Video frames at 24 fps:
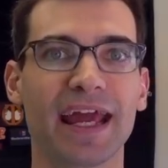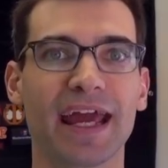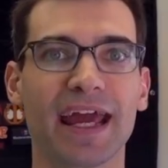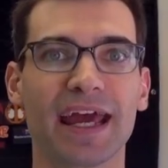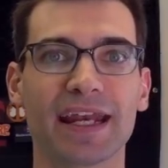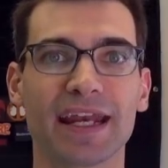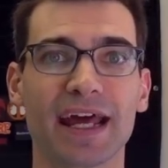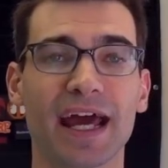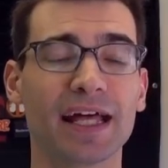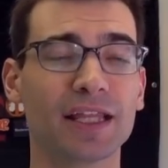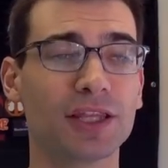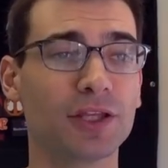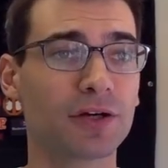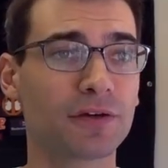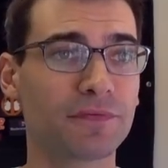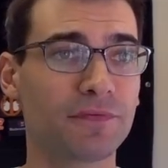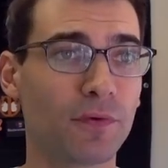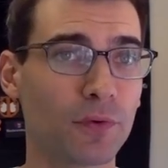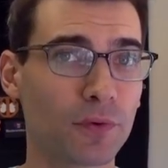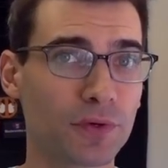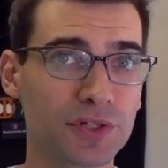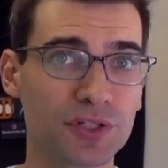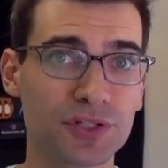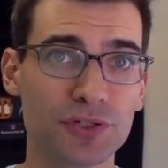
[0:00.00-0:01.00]
And I look
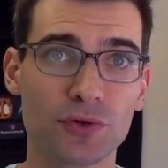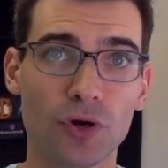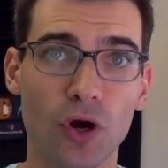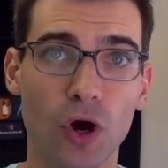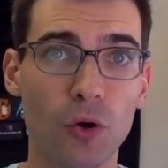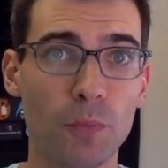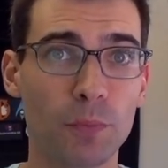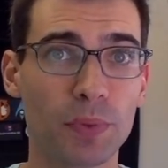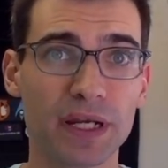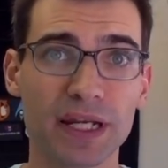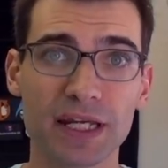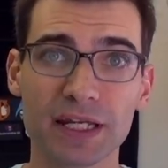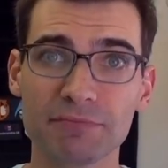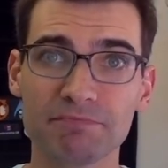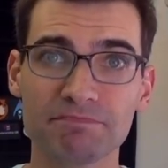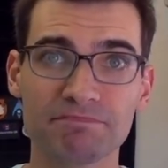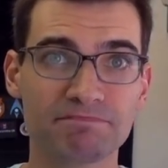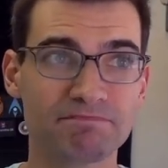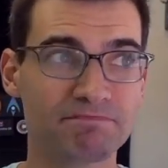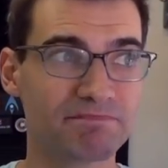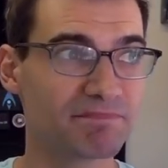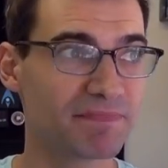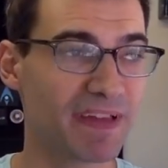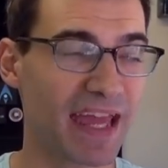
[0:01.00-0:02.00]
forward to opening
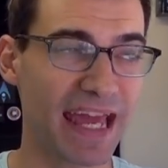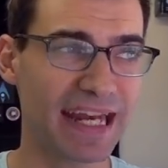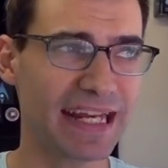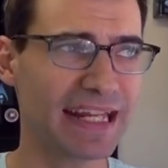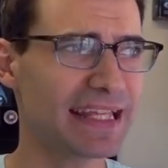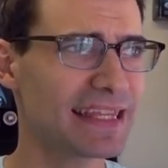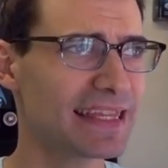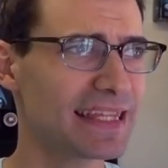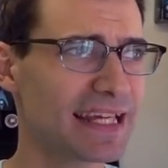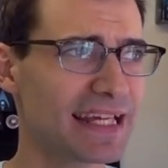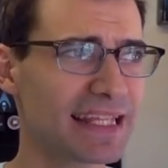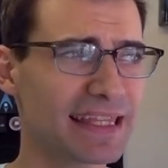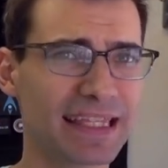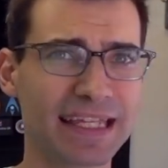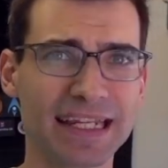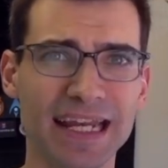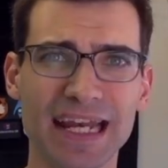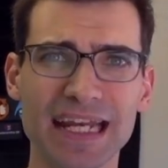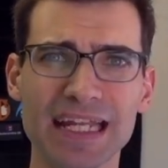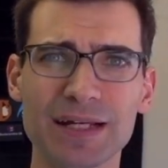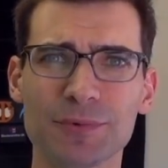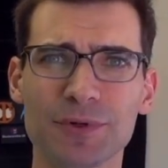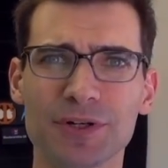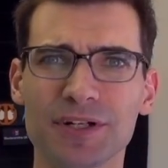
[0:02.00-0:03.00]
anything that
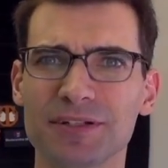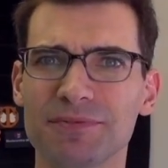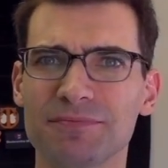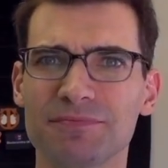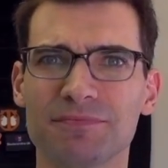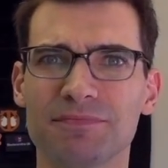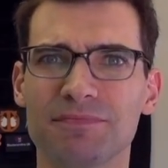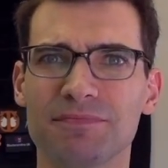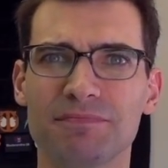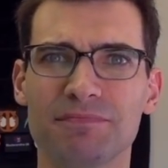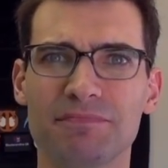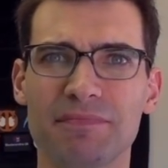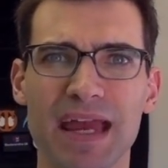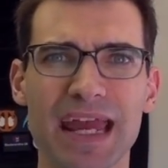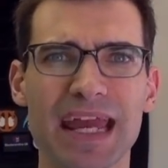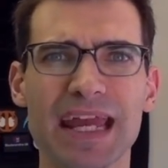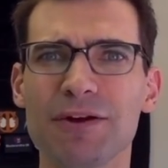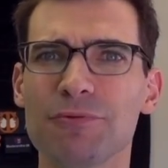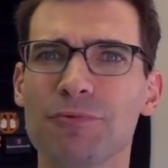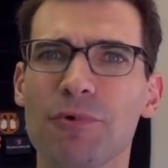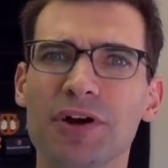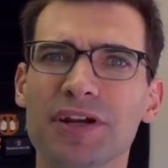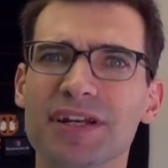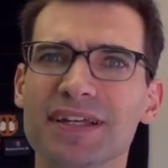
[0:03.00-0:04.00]
anyone
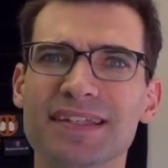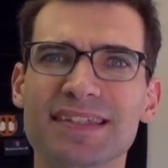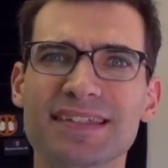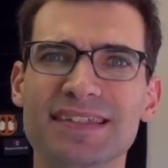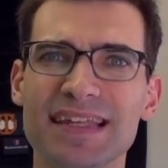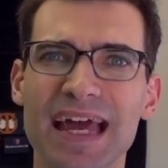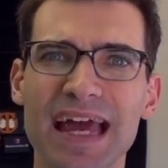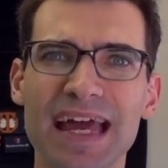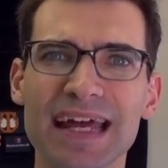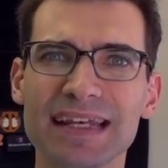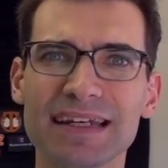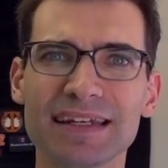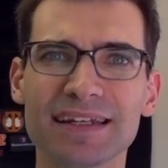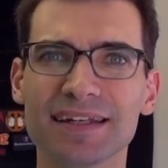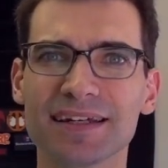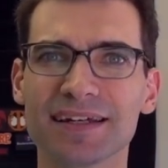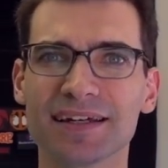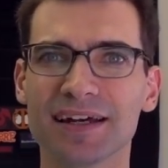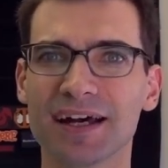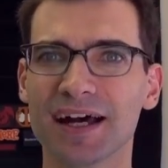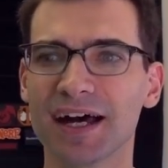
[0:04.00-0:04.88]
may want to send.